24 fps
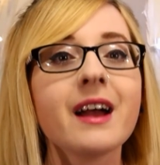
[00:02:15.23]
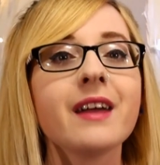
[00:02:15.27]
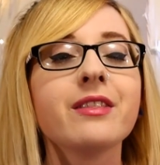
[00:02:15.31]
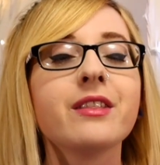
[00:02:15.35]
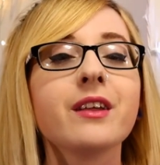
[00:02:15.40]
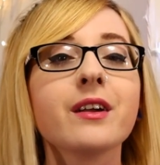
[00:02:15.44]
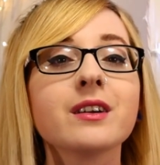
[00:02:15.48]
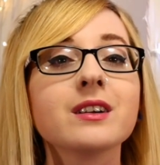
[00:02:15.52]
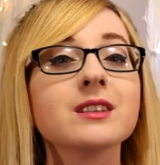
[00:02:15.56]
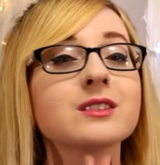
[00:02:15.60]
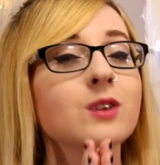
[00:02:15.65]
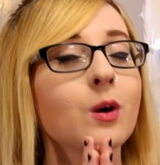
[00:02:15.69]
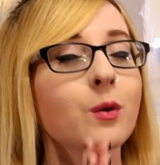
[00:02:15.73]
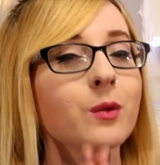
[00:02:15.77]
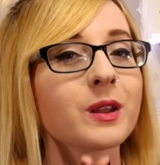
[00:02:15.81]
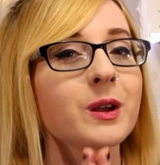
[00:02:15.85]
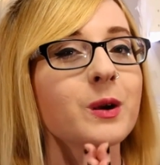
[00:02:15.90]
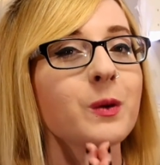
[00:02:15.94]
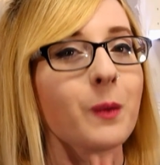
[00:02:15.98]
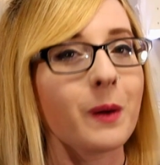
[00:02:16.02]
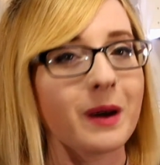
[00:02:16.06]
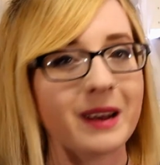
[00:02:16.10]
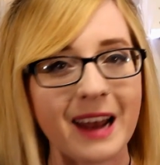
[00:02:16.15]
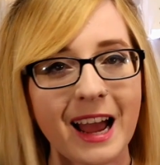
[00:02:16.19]
there is only
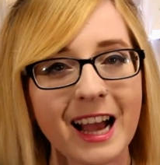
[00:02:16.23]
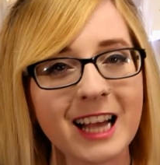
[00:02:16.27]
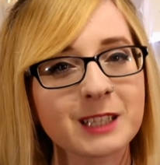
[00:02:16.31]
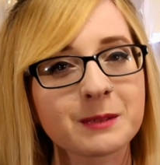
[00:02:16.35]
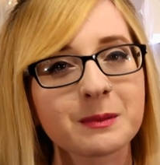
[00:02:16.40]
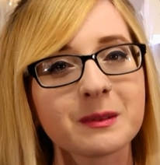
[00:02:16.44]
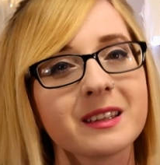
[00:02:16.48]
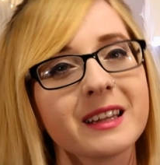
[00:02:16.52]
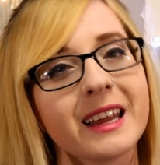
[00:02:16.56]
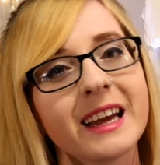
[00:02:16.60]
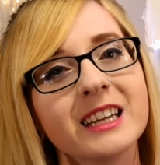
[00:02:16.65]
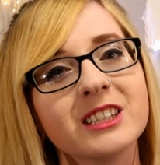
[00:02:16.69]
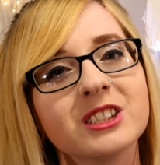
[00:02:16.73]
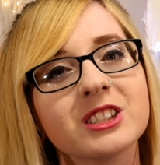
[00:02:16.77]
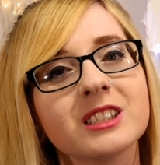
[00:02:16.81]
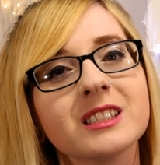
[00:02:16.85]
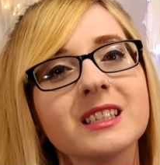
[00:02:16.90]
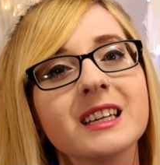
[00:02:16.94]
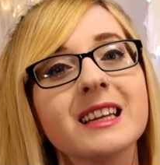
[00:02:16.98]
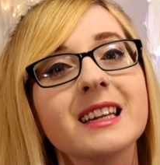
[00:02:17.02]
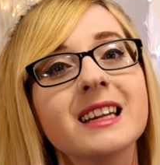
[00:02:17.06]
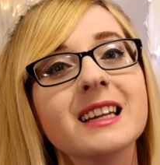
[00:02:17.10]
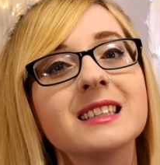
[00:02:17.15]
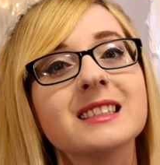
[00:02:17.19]
one explanation
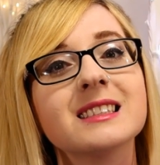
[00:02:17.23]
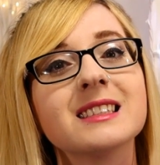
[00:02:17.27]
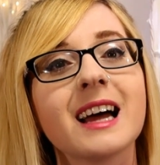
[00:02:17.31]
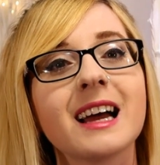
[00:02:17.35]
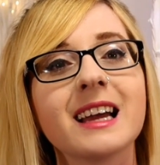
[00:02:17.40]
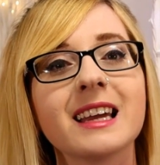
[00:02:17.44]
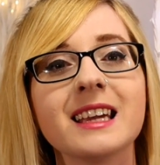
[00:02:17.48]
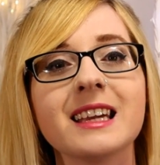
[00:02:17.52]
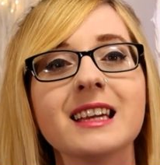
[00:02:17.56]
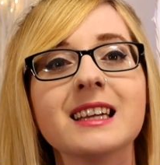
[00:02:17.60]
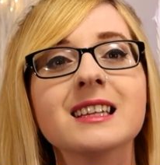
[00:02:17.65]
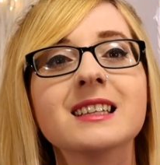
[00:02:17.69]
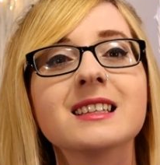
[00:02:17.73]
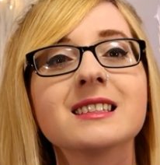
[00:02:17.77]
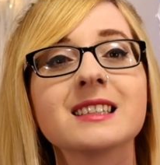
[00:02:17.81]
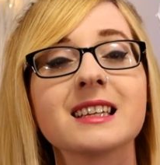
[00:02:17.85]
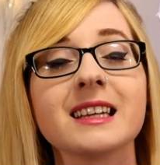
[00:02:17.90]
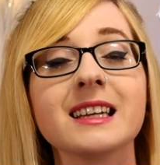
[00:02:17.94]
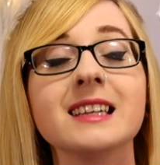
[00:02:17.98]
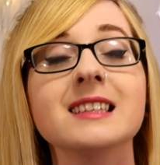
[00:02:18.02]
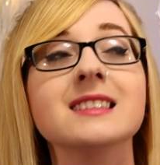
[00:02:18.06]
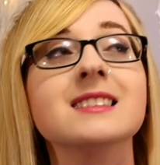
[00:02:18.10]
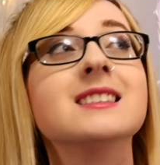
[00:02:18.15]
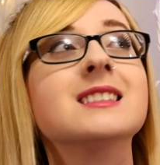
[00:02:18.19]
and it's that he is
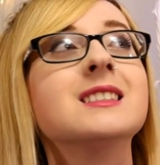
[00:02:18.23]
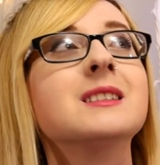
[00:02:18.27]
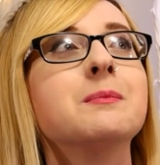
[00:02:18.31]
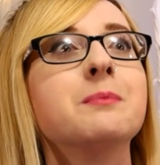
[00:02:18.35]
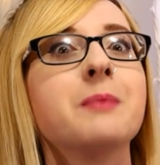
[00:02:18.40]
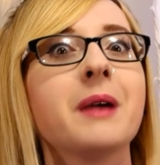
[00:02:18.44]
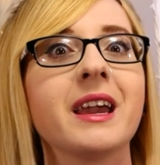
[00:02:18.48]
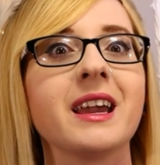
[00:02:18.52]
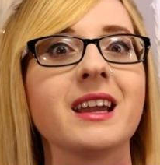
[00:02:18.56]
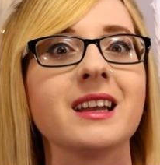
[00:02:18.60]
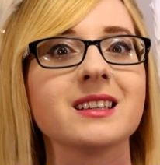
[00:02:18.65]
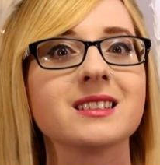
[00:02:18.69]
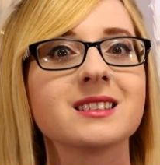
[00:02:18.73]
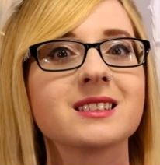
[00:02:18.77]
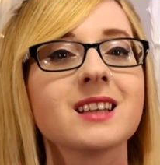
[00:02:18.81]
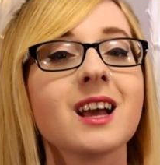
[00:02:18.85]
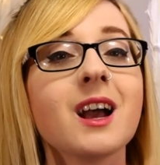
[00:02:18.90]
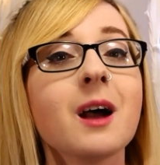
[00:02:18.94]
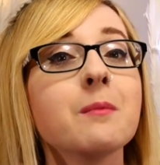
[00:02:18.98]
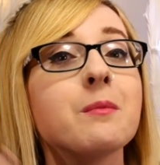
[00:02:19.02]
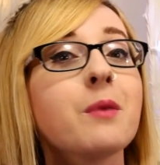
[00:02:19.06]
in space.